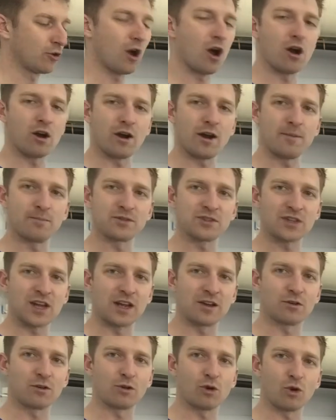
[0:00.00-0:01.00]
RM
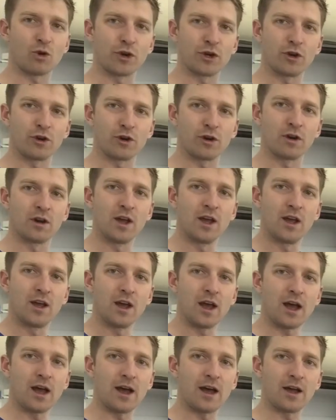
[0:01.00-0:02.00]
cycle, or your
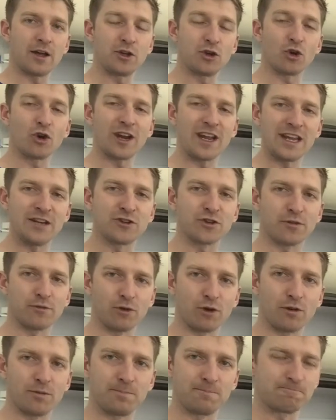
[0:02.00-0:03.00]

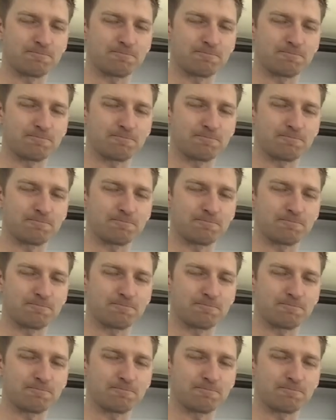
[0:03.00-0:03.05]
interval.